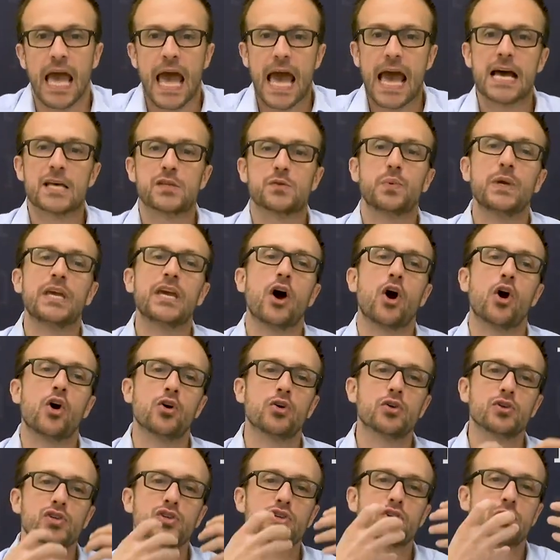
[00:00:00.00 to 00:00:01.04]
As we
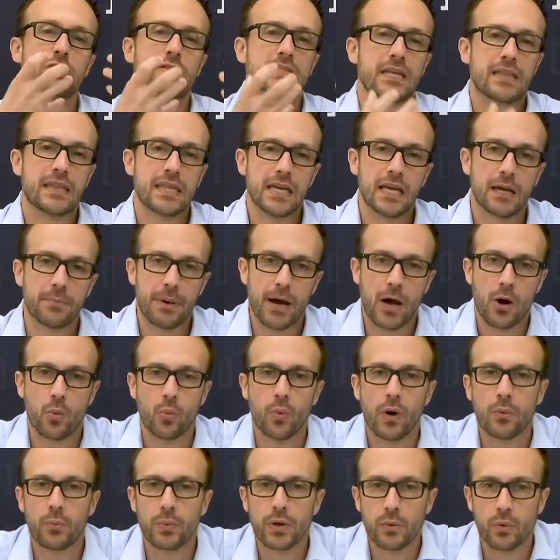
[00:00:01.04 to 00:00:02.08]
all start to think about
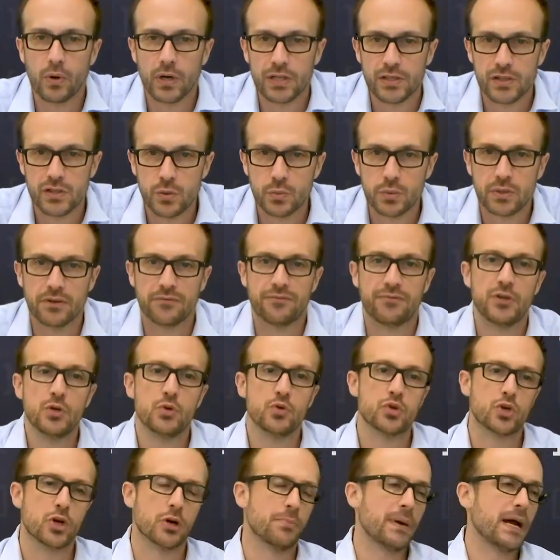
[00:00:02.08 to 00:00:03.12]
what we want to do in the
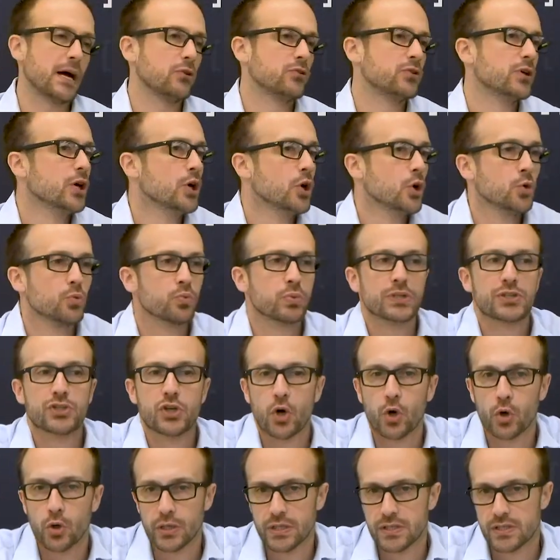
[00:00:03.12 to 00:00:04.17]
future, about
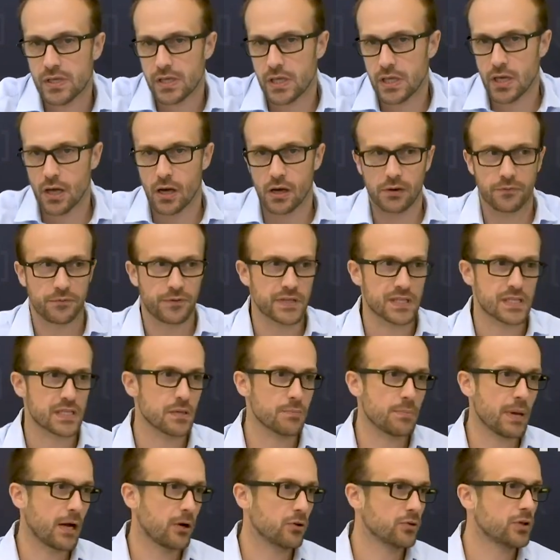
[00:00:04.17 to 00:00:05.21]
returning to the office,
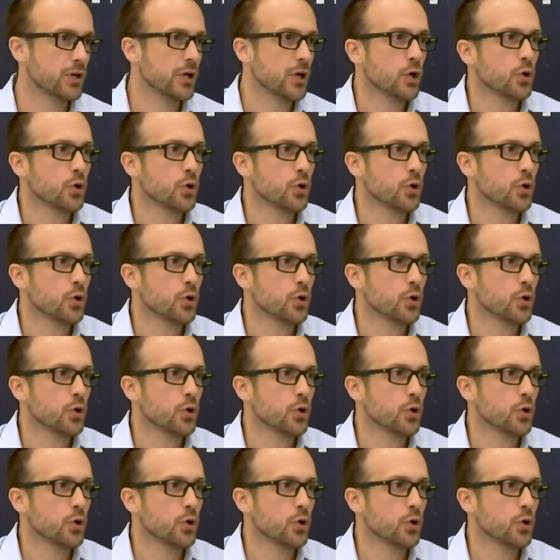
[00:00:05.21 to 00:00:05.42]
about